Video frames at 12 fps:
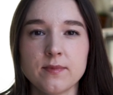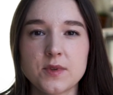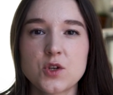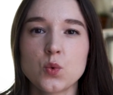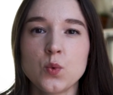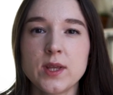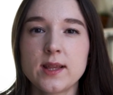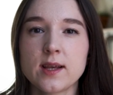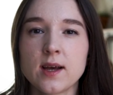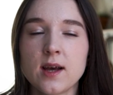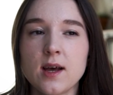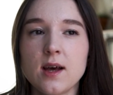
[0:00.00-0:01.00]
sweet
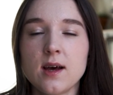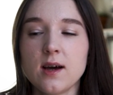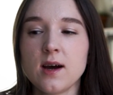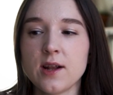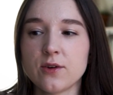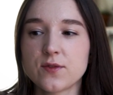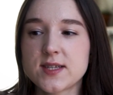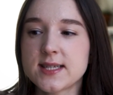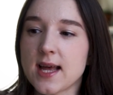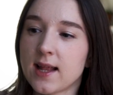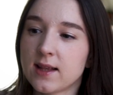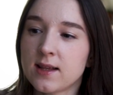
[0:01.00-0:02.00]
kind of
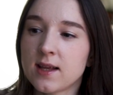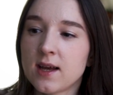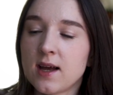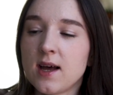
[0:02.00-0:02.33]
scent,